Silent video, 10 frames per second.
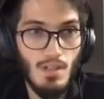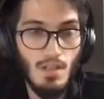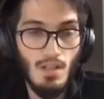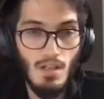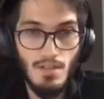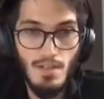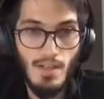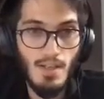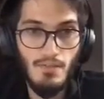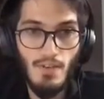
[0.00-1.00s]
some
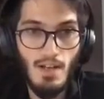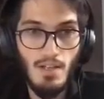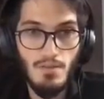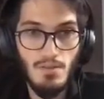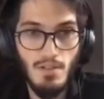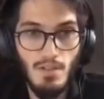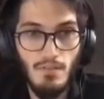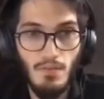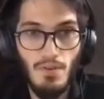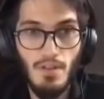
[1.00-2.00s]
key values
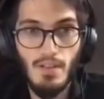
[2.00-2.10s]
for the